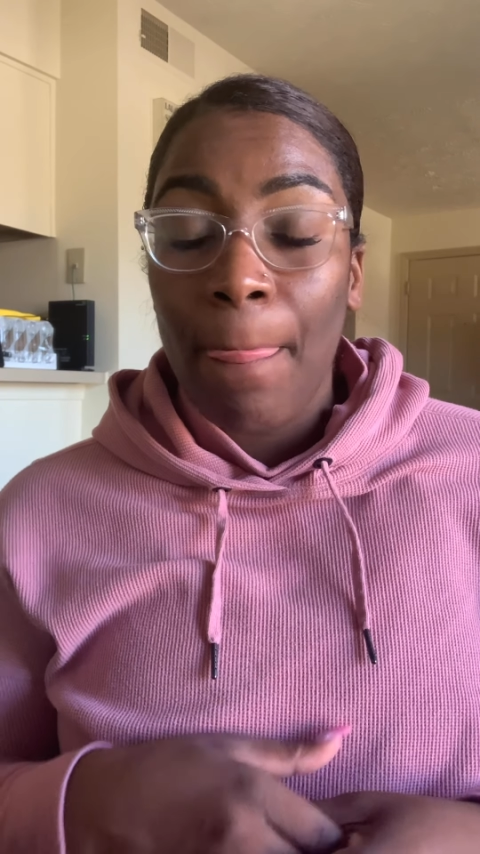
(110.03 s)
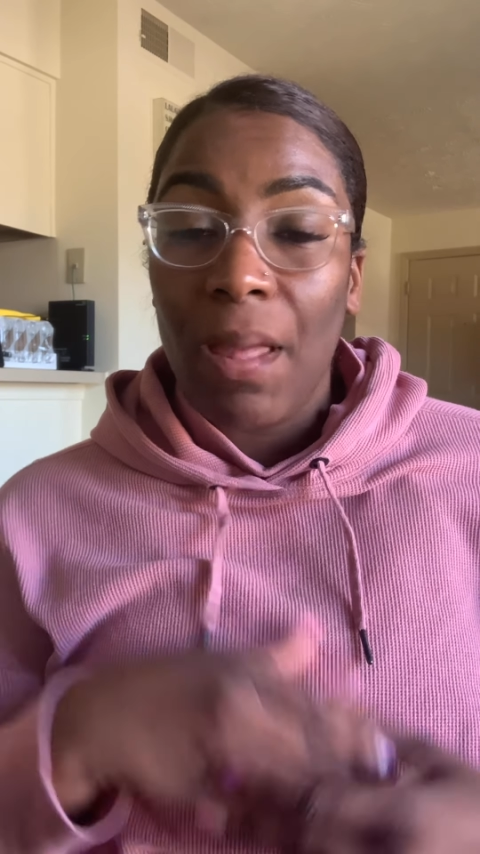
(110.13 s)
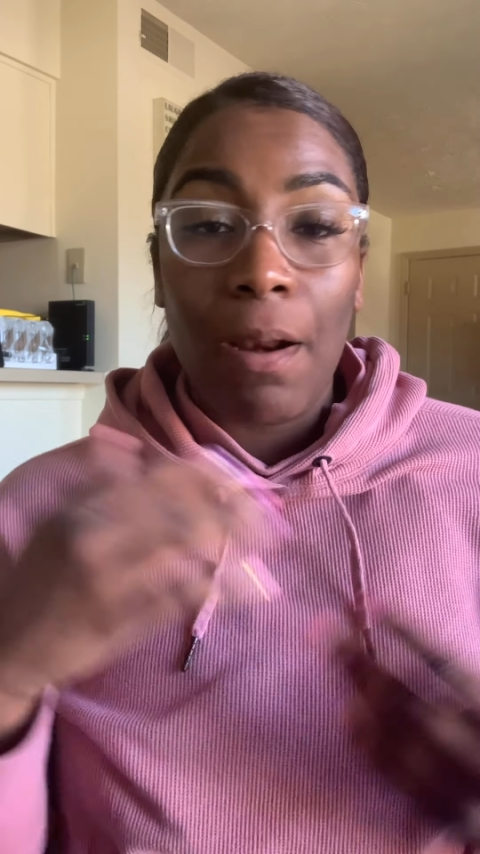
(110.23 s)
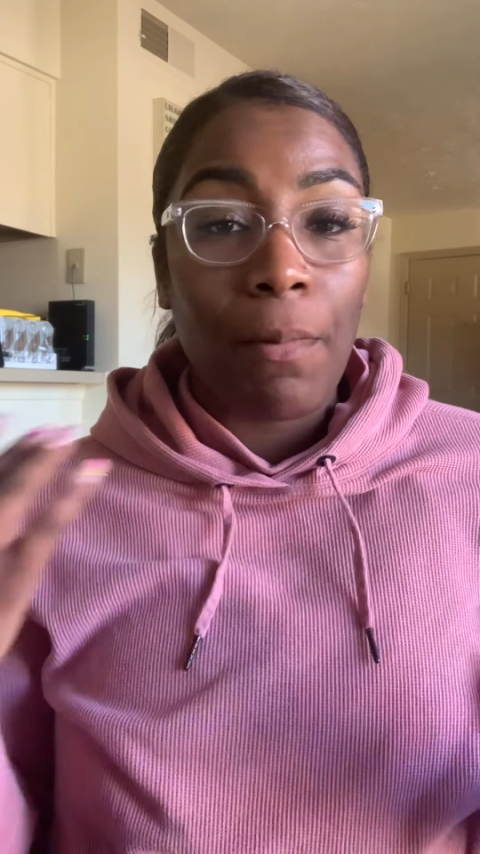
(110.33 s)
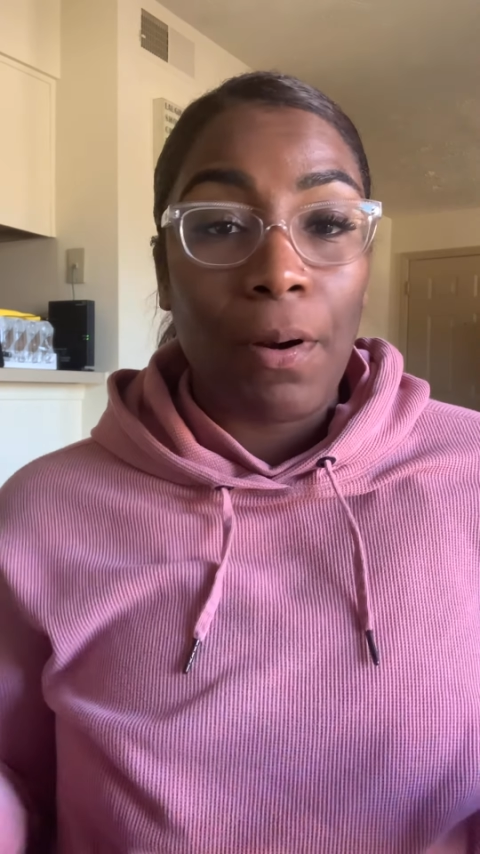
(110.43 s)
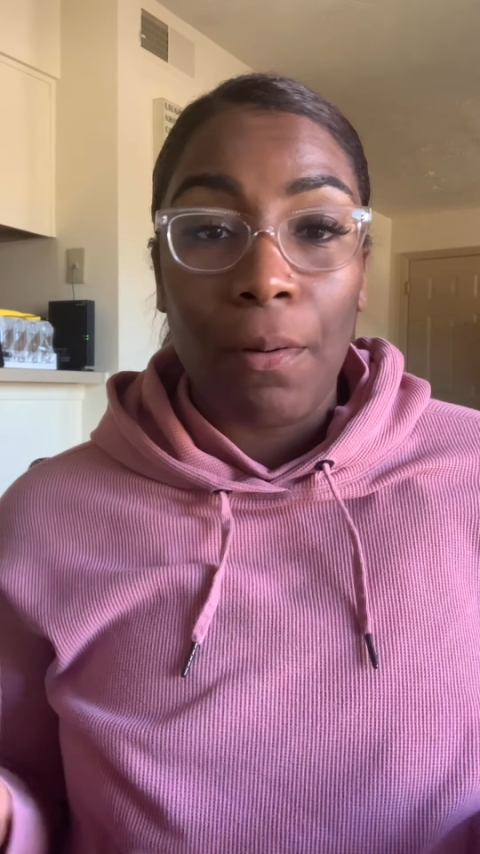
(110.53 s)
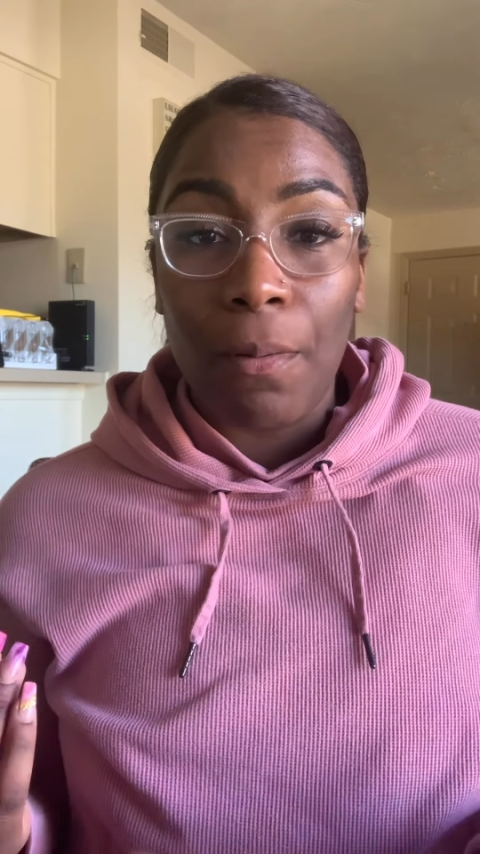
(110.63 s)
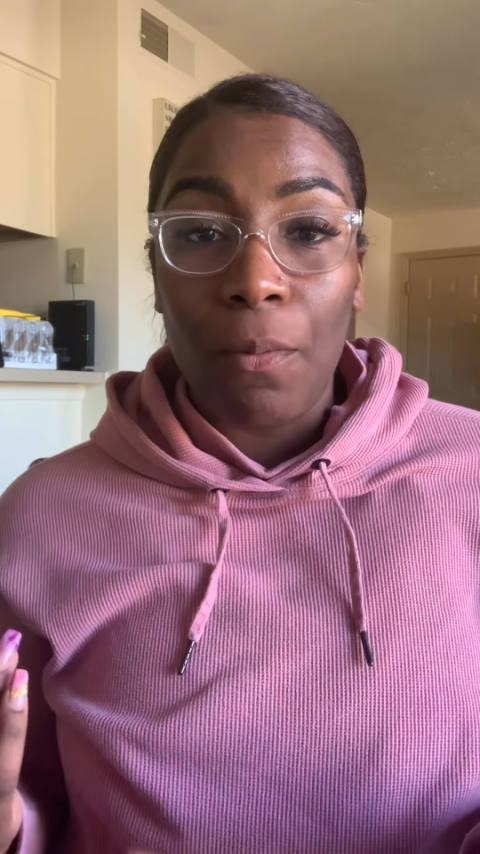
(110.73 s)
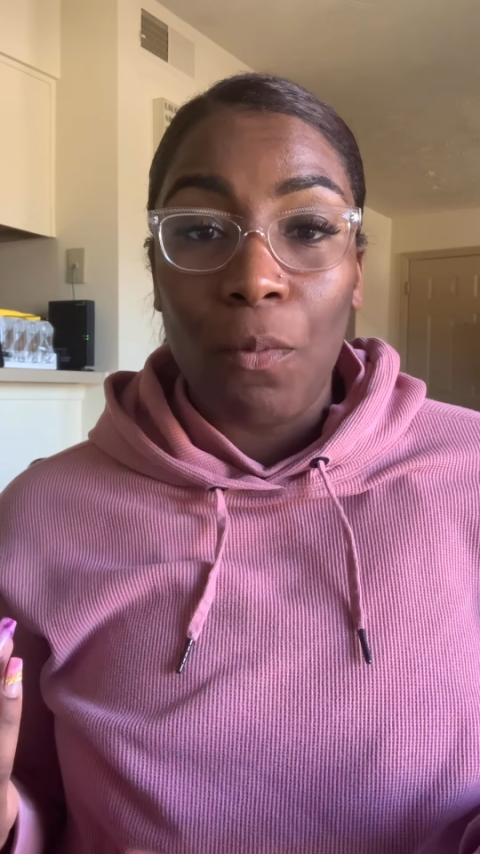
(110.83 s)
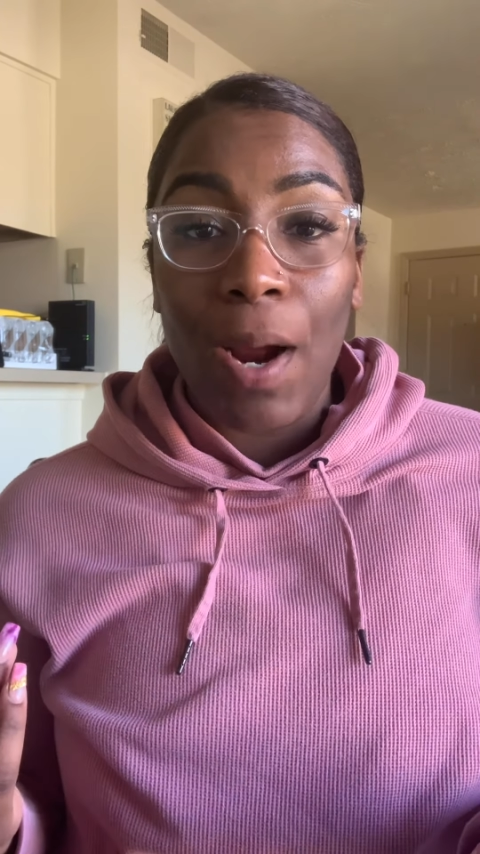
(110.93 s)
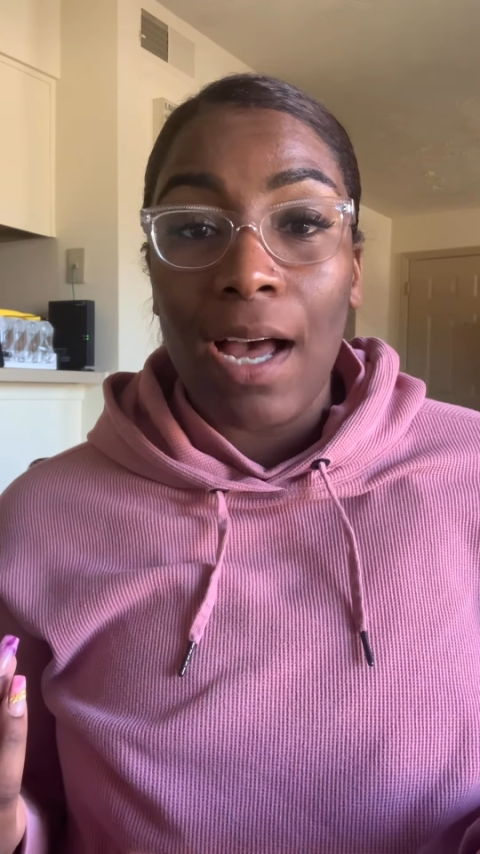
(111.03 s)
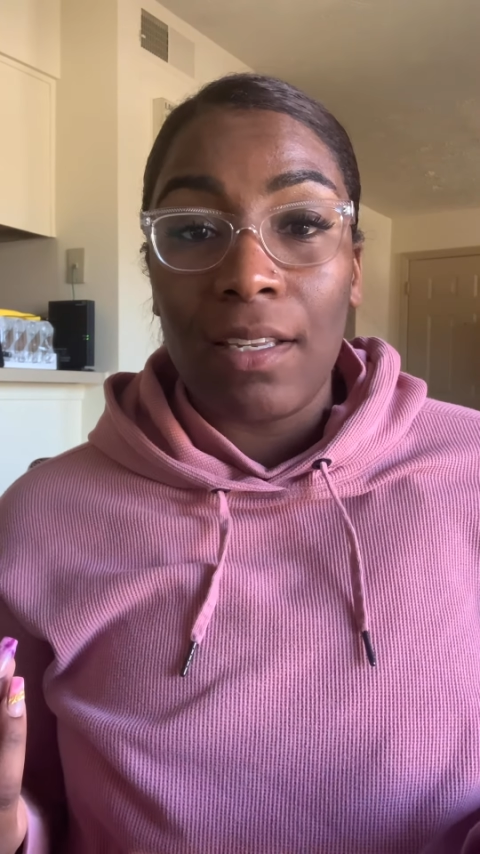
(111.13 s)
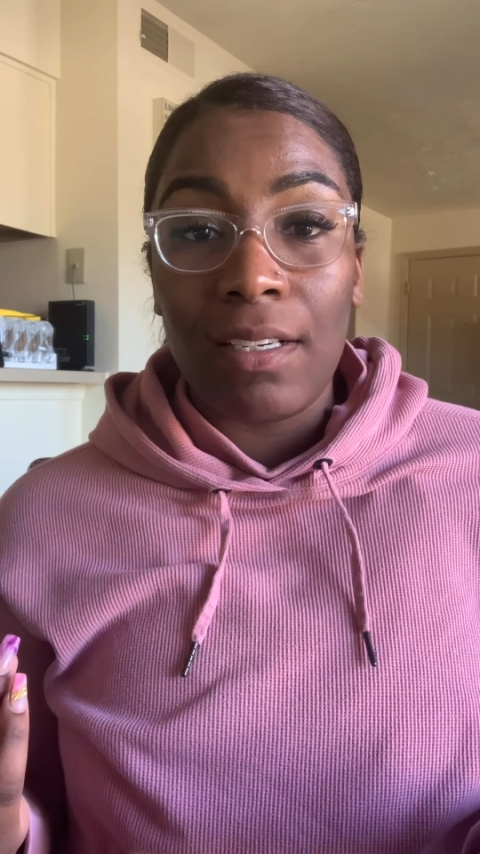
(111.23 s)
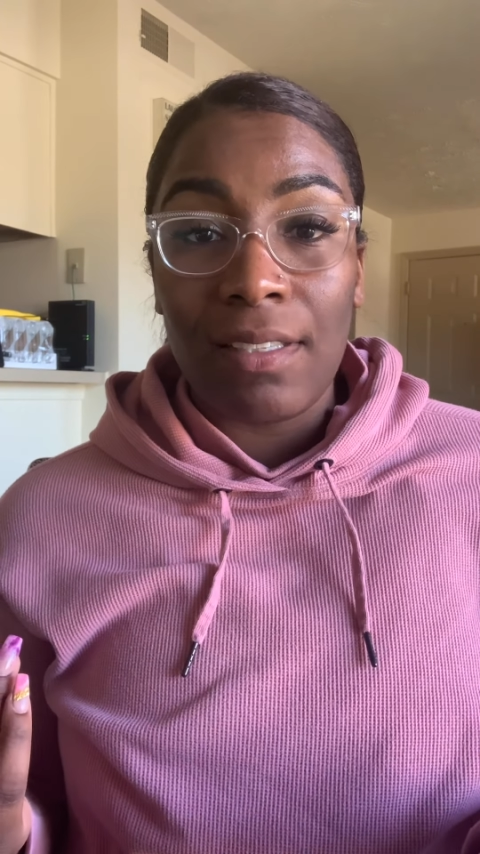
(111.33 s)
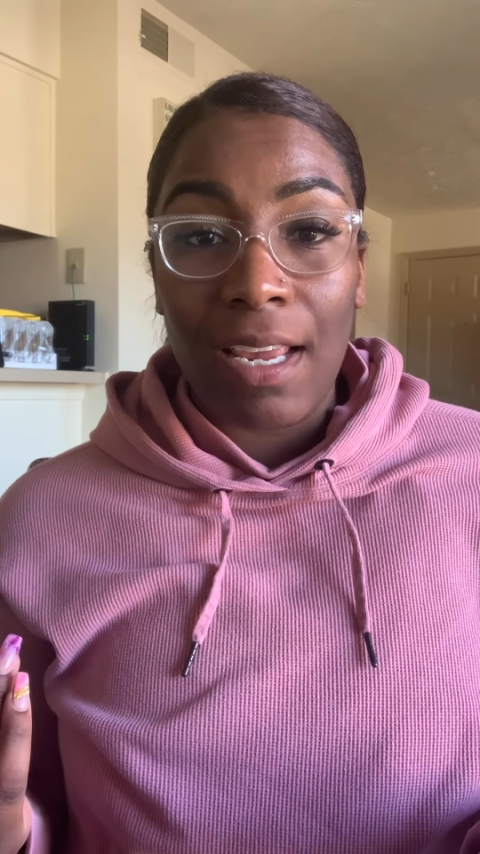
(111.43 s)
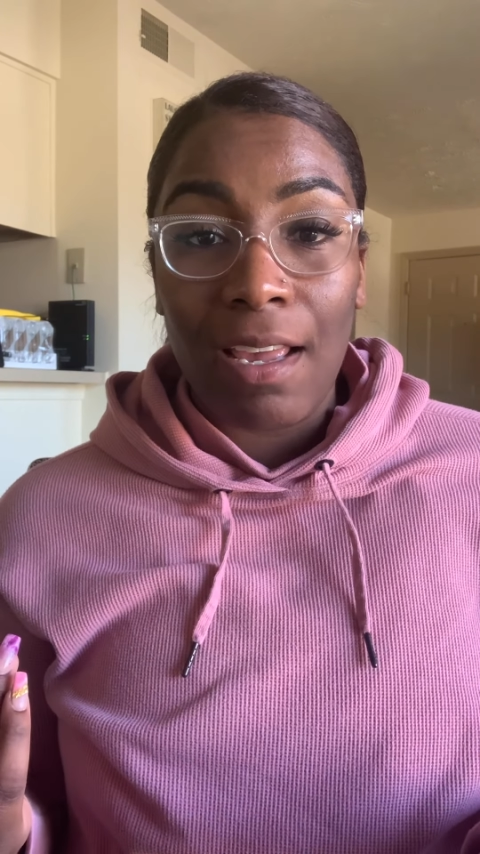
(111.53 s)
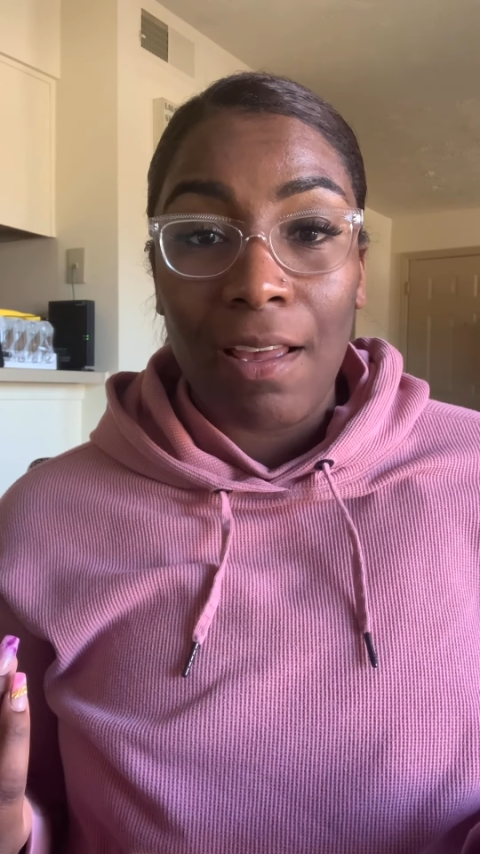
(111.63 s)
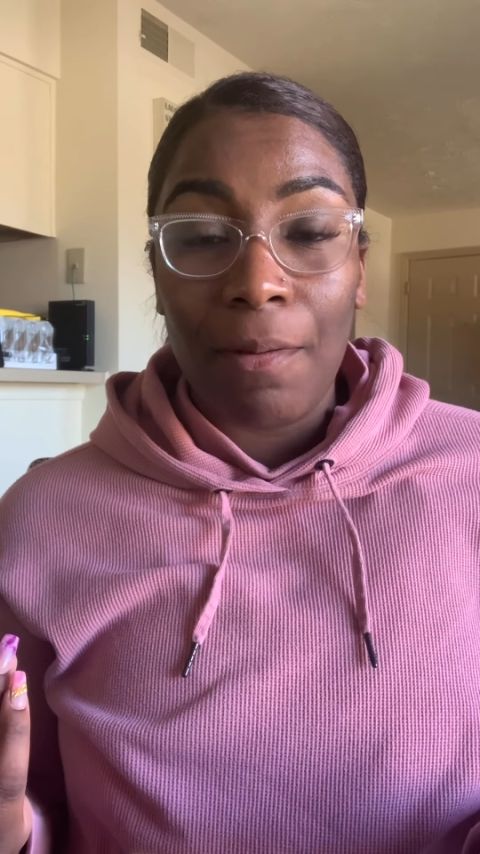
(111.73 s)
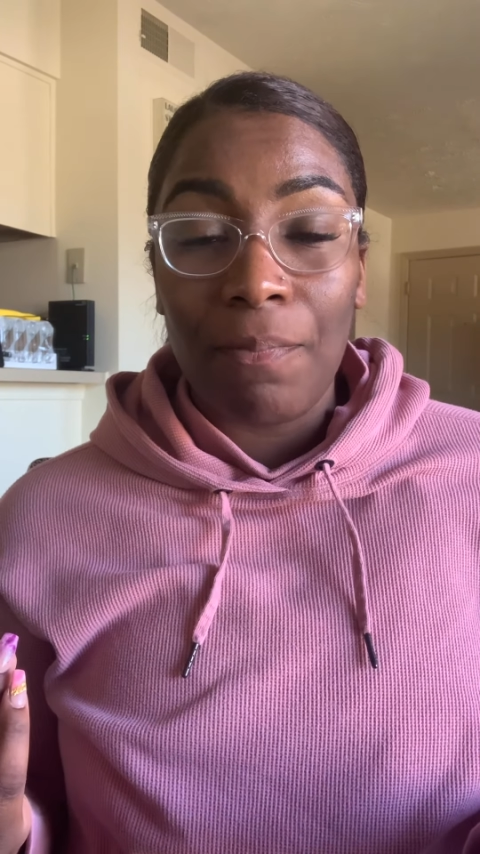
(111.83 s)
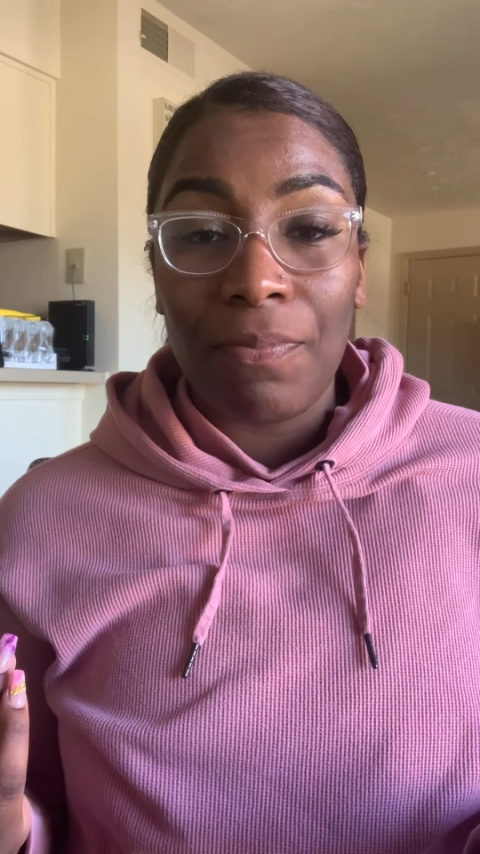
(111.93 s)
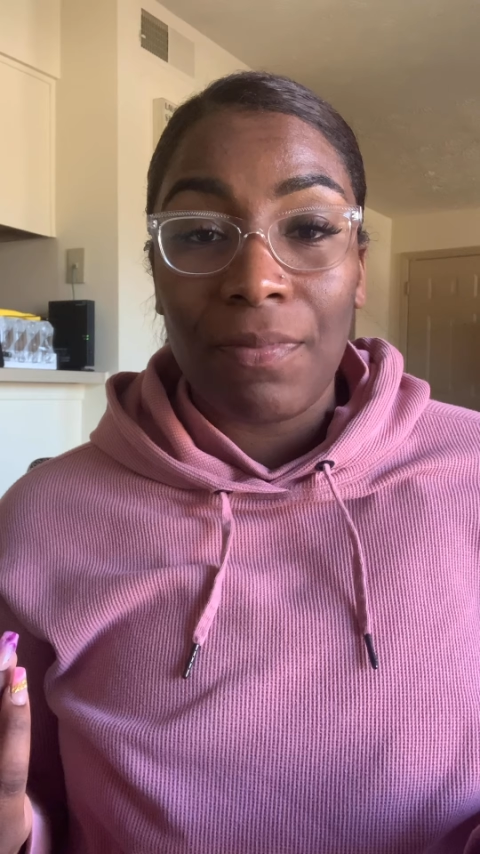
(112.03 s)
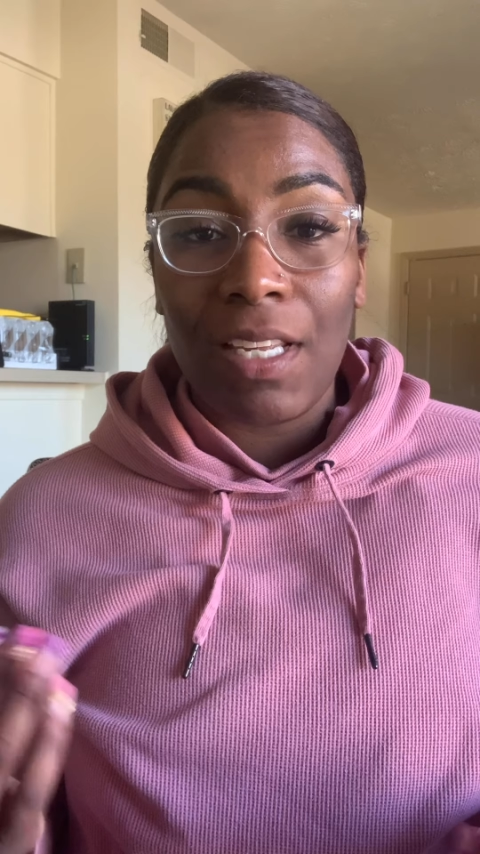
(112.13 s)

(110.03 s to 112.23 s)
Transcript: and I'm going to wow the exam